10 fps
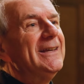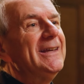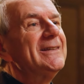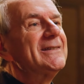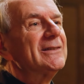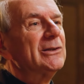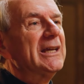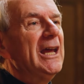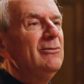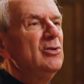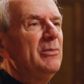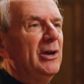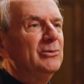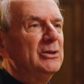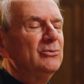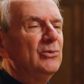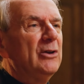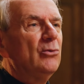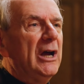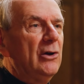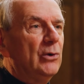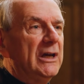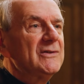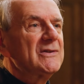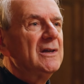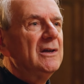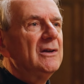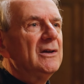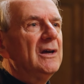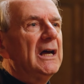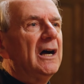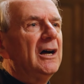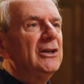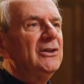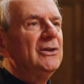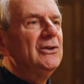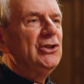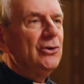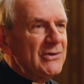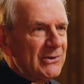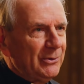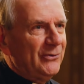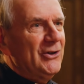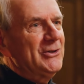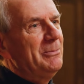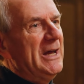is there came the moment when railways used to refer to